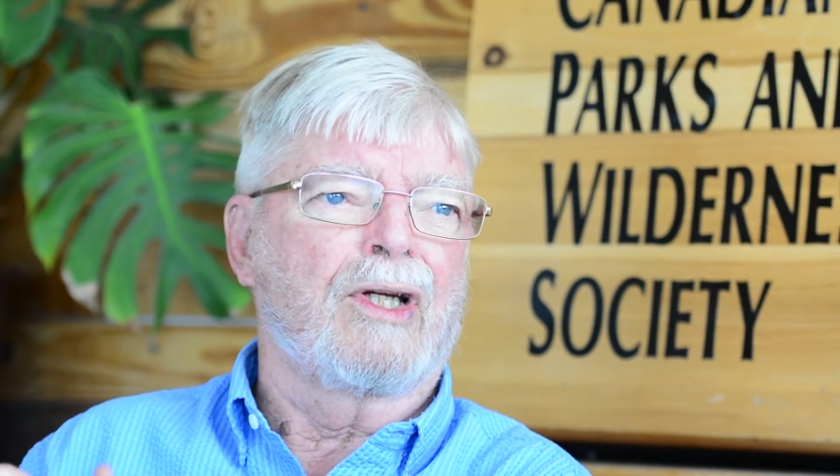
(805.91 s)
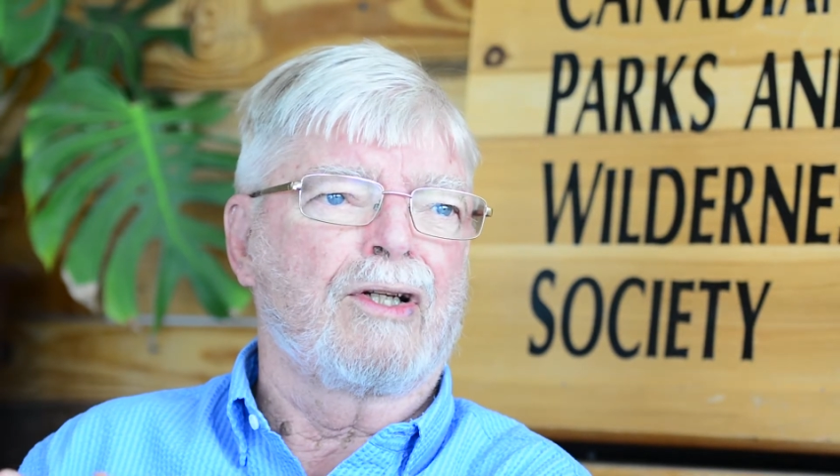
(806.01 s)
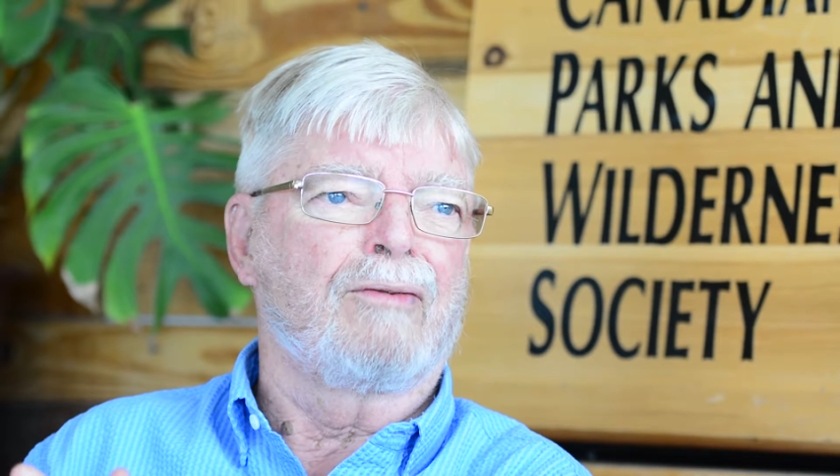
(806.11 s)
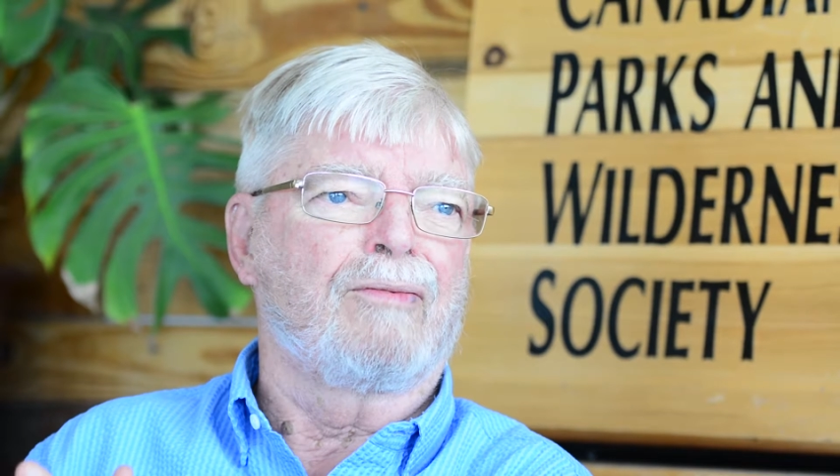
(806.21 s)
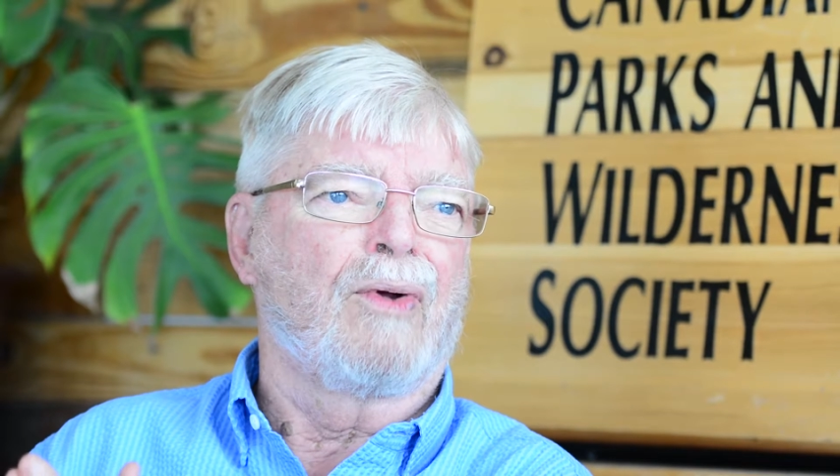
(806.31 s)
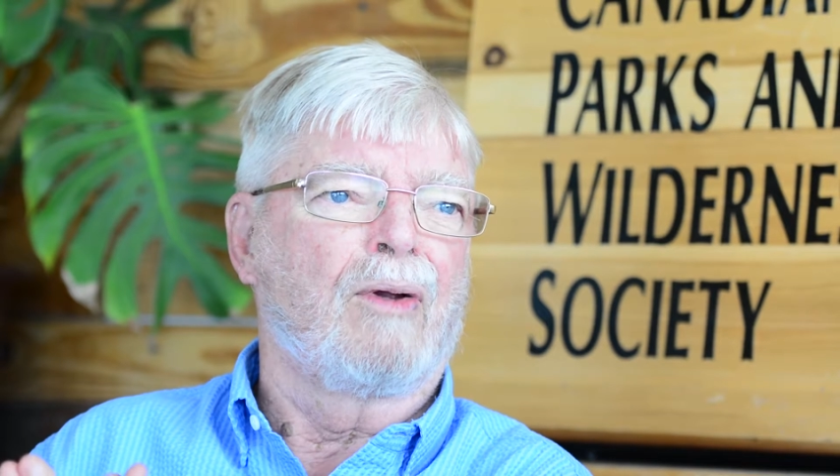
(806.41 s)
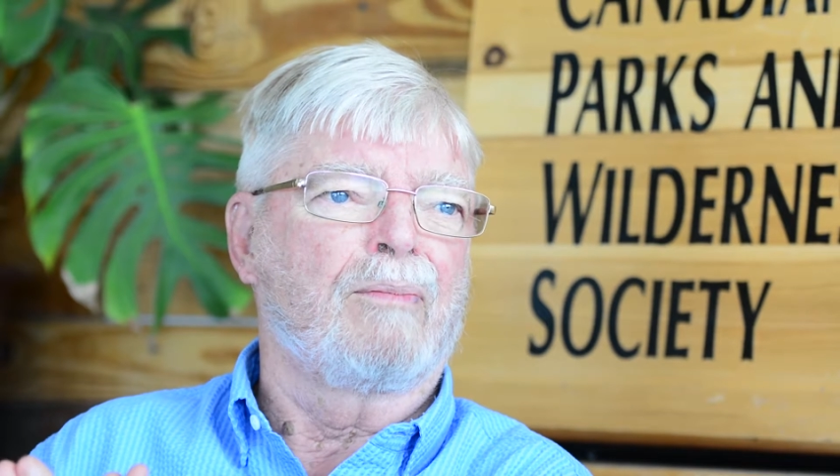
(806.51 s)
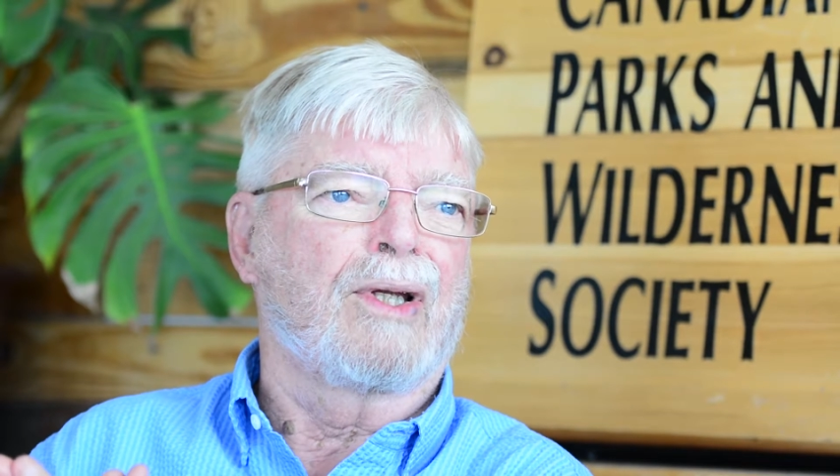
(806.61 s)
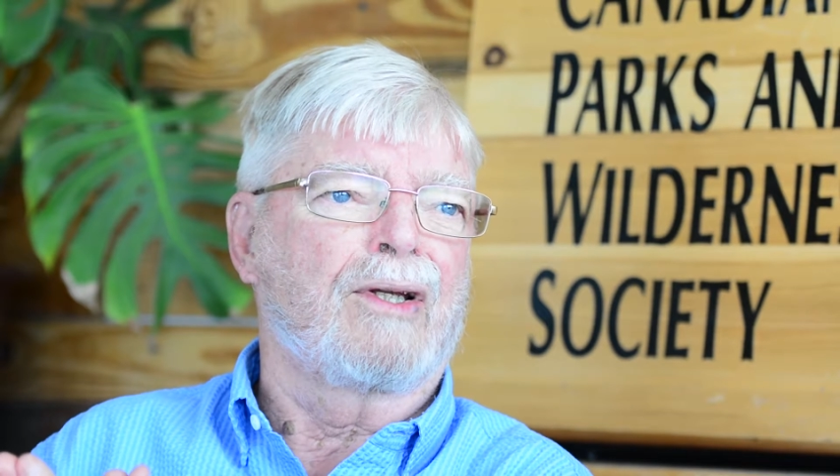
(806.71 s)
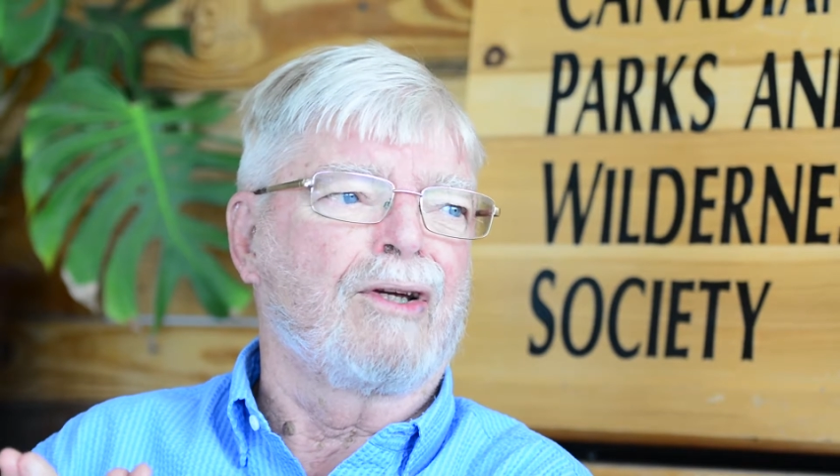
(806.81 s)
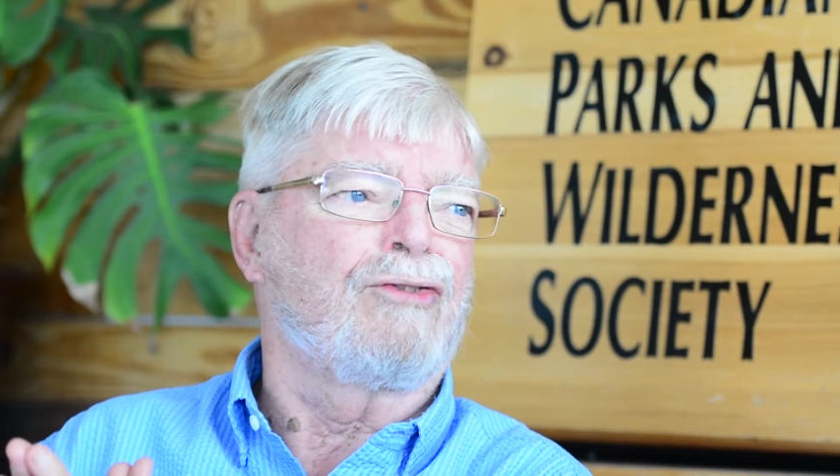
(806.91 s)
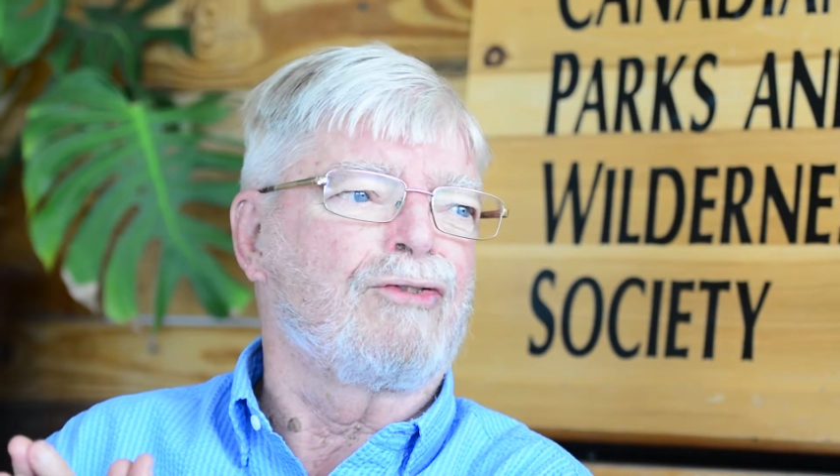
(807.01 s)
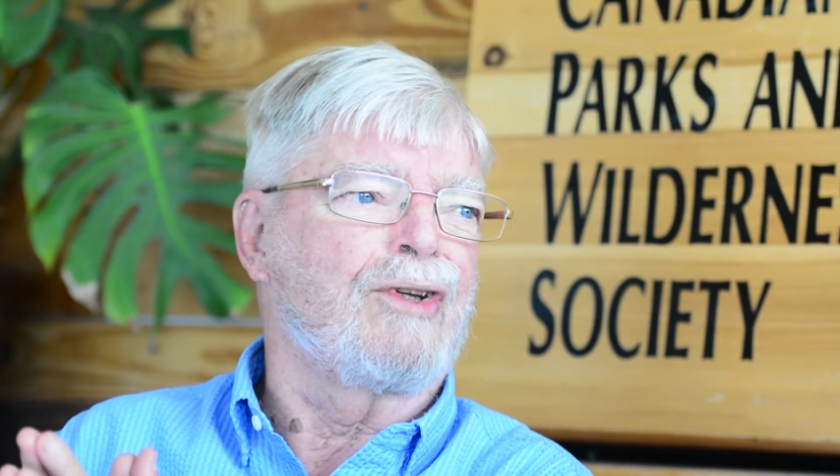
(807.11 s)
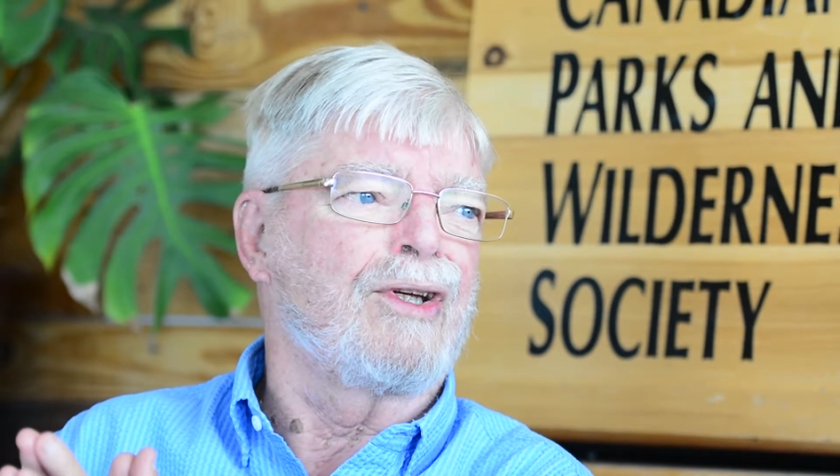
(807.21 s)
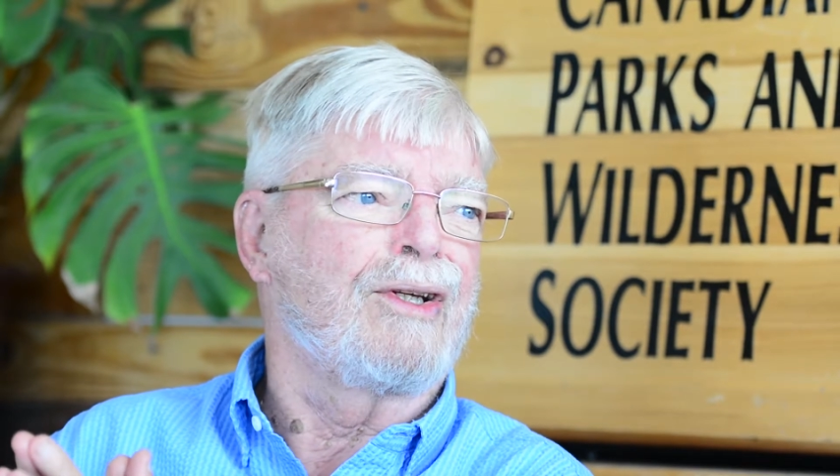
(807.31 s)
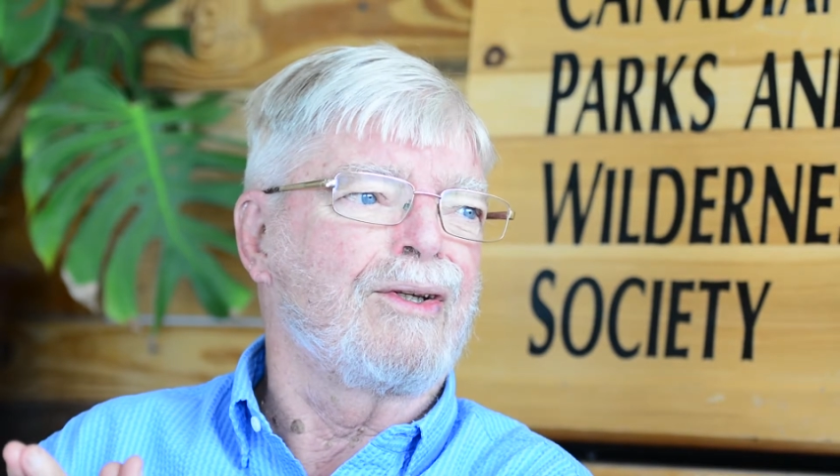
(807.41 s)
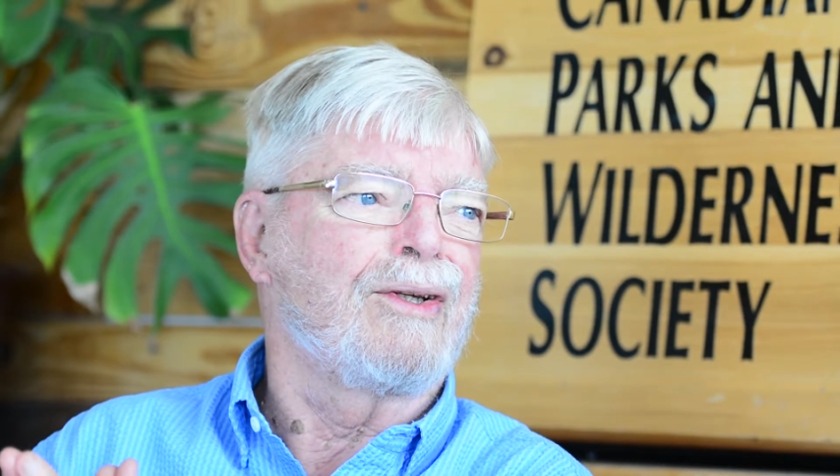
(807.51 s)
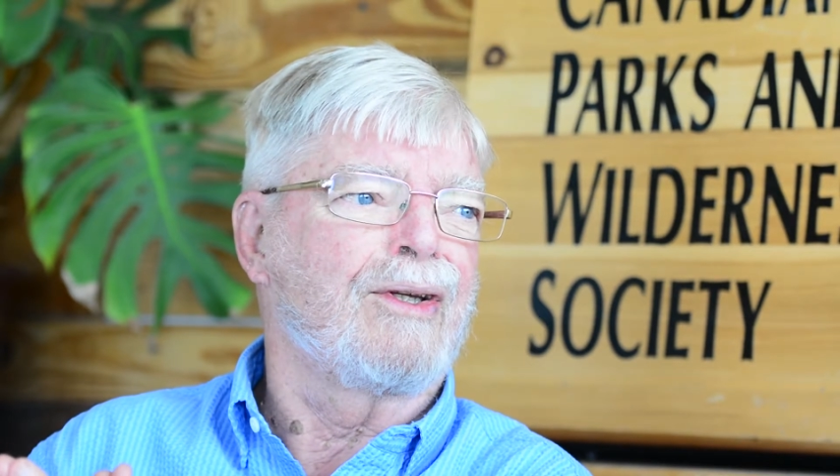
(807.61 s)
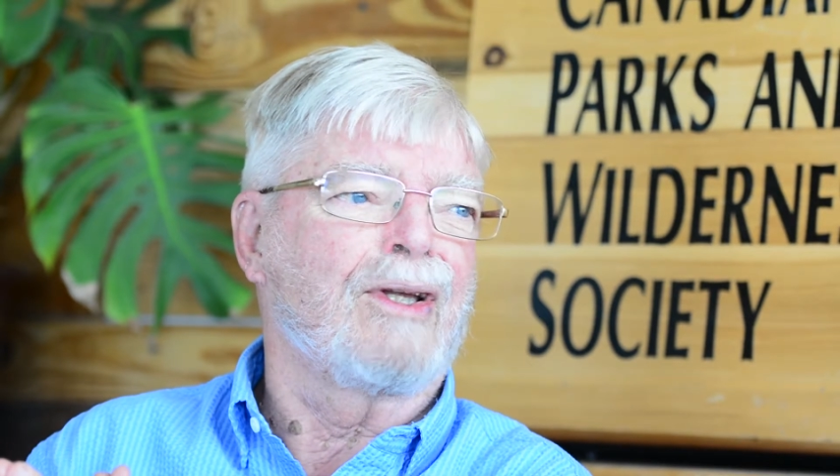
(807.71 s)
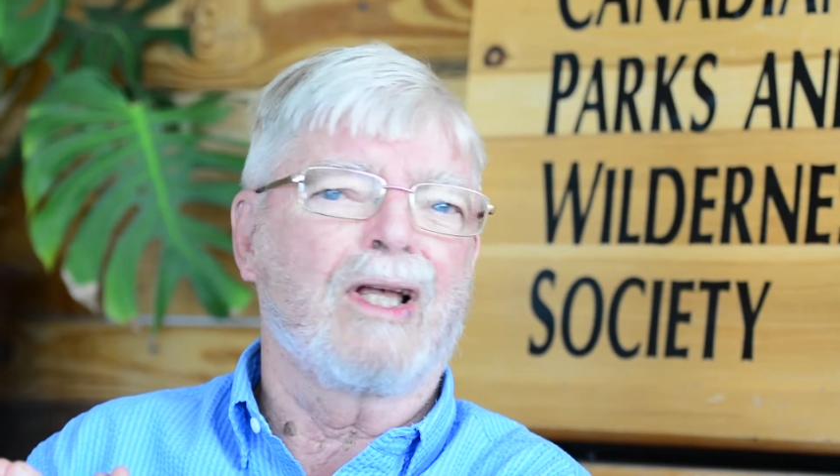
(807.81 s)
get involved because they
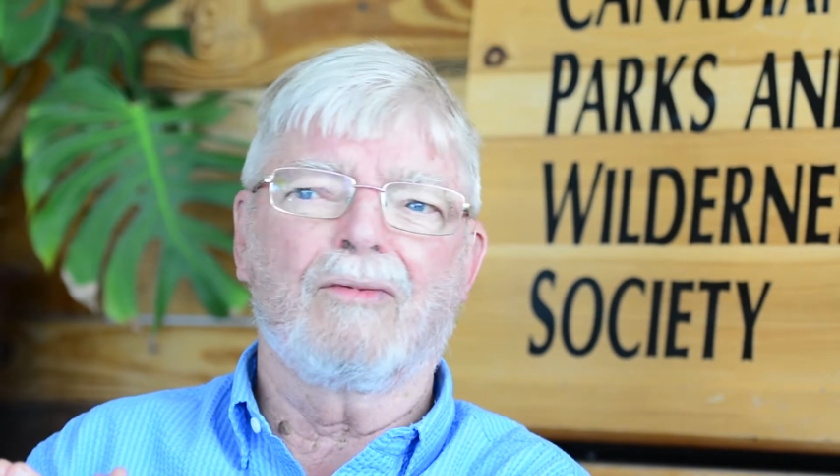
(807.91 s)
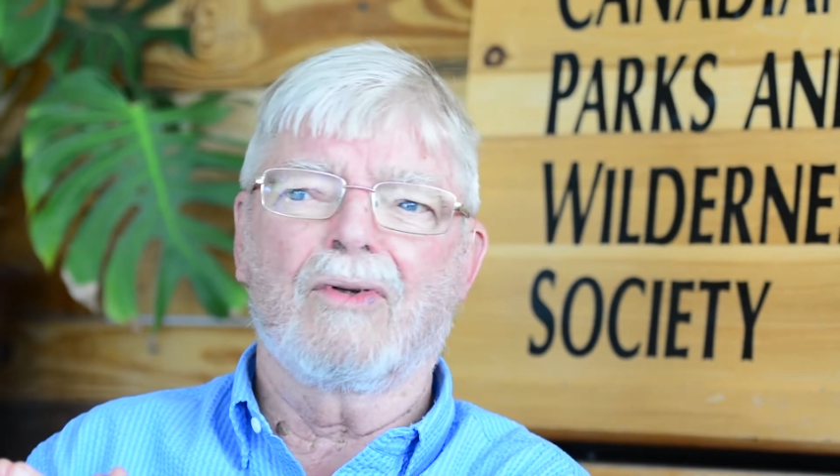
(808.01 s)
have